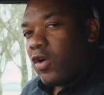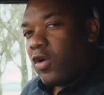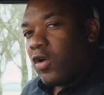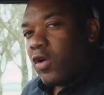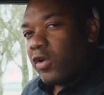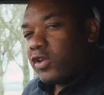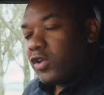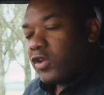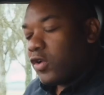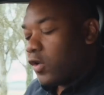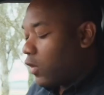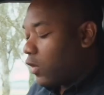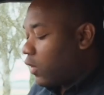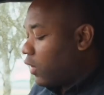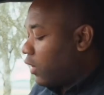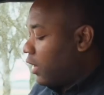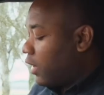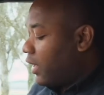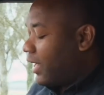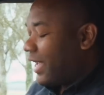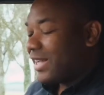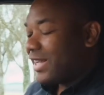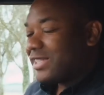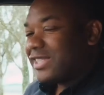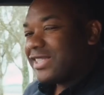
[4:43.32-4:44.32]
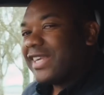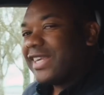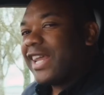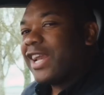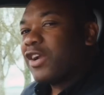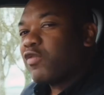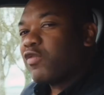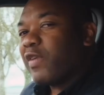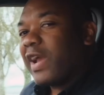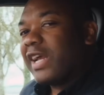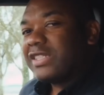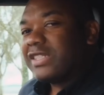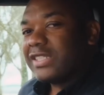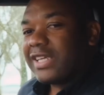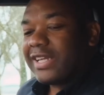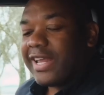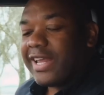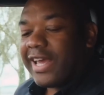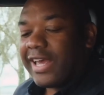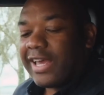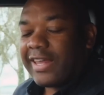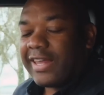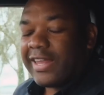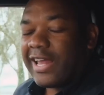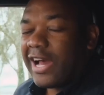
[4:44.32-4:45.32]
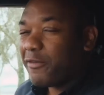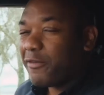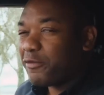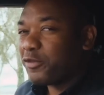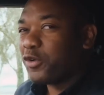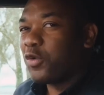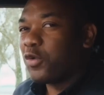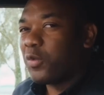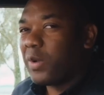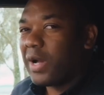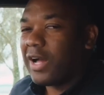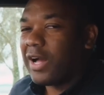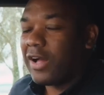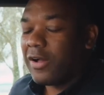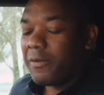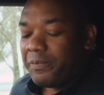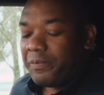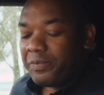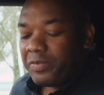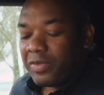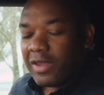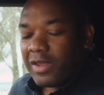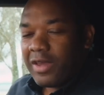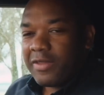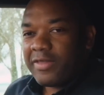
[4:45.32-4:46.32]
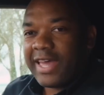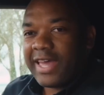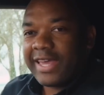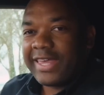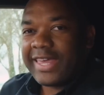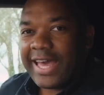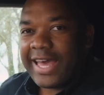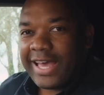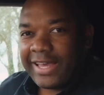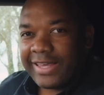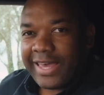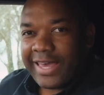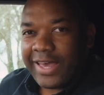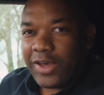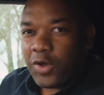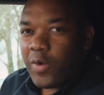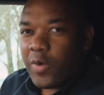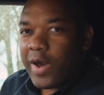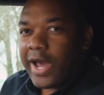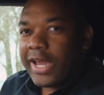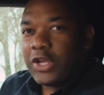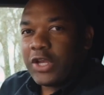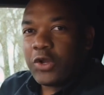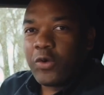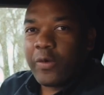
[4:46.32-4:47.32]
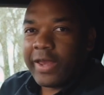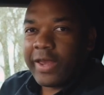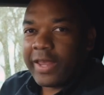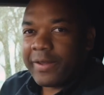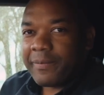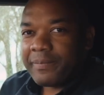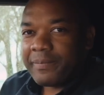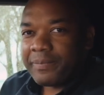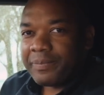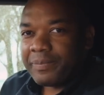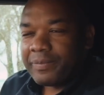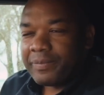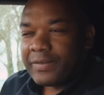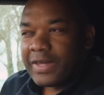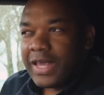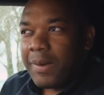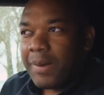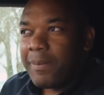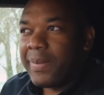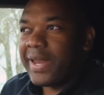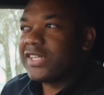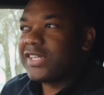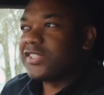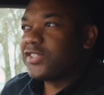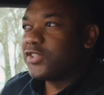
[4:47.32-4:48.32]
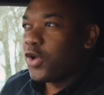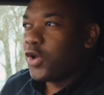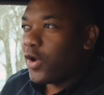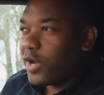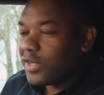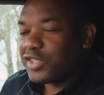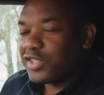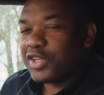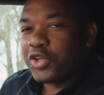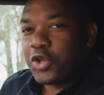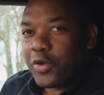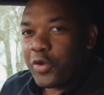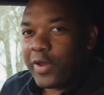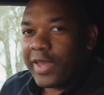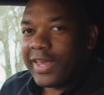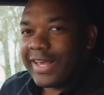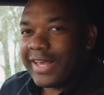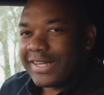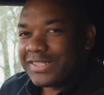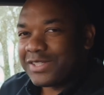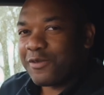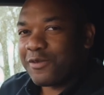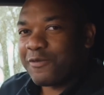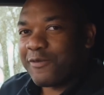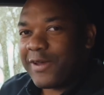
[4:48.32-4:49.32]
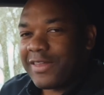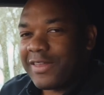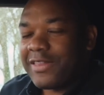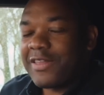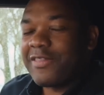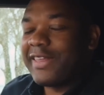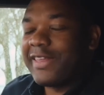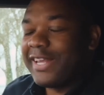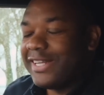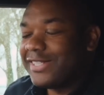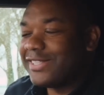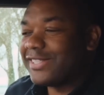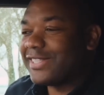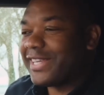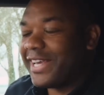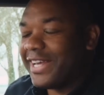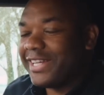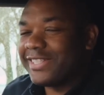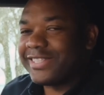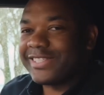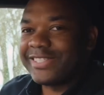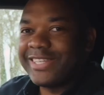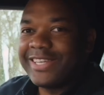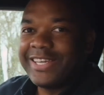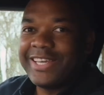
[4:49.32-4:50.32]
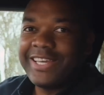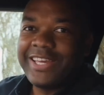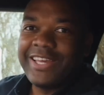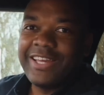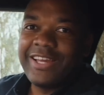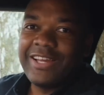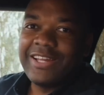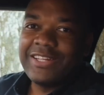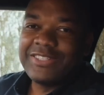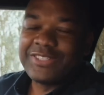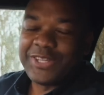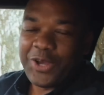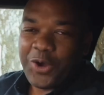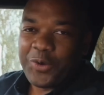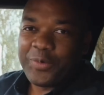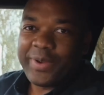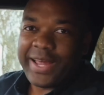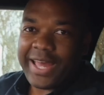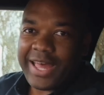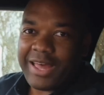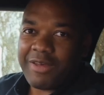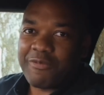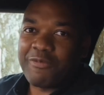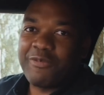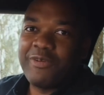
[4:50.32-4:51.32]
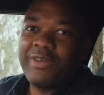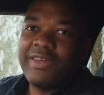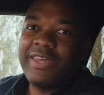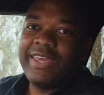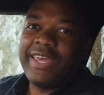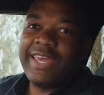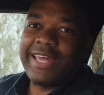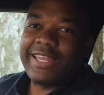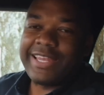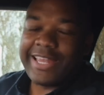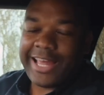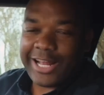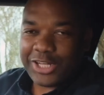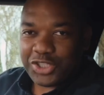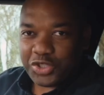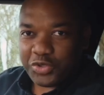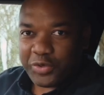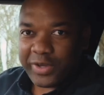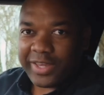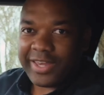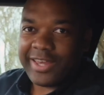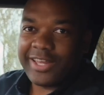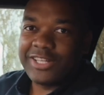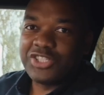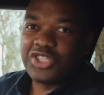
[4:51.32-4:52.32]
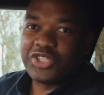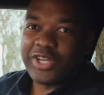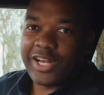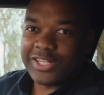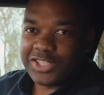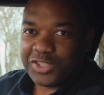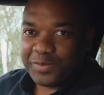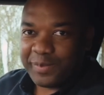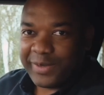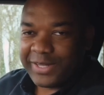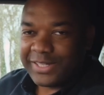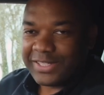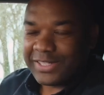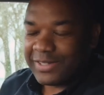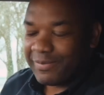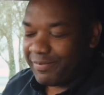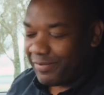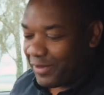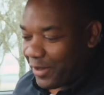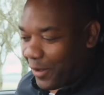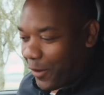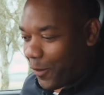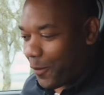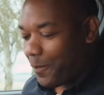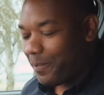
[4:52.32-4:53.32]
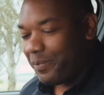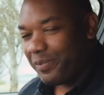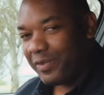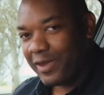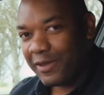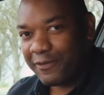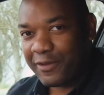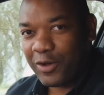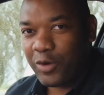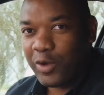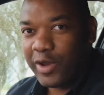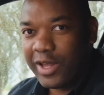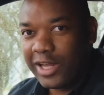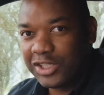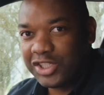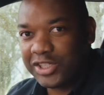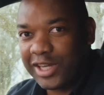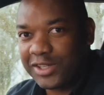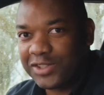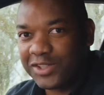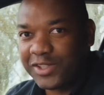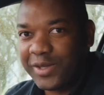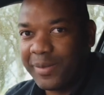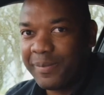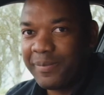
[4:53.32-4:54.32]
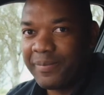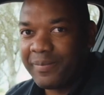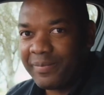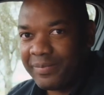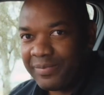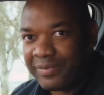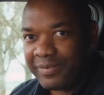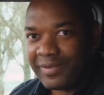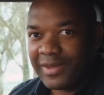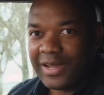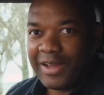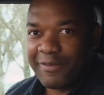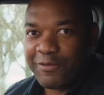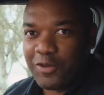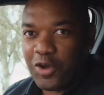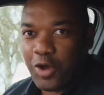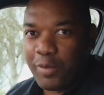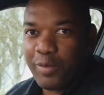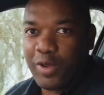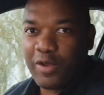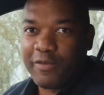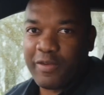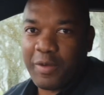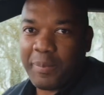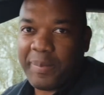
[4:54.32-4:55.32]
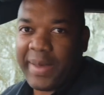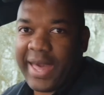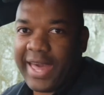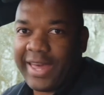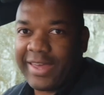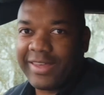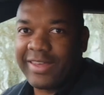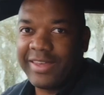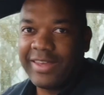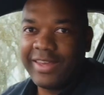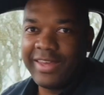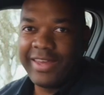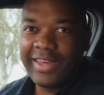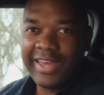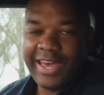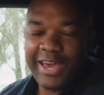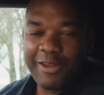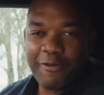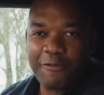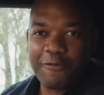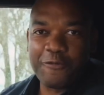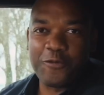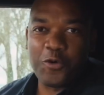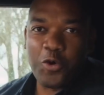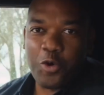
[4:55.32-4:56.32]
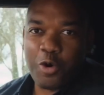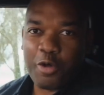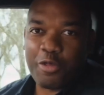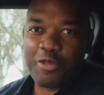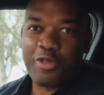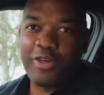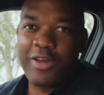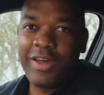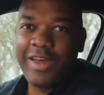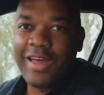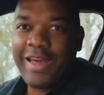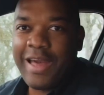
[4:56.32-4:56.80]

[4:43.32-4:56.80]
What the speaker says: on your accelerator leg, and after a while that can get quite annoying. But it's not as annoying as the fact that these seats don't have electric adjustment. No, if I want to adjust them, I've got to move it back and forth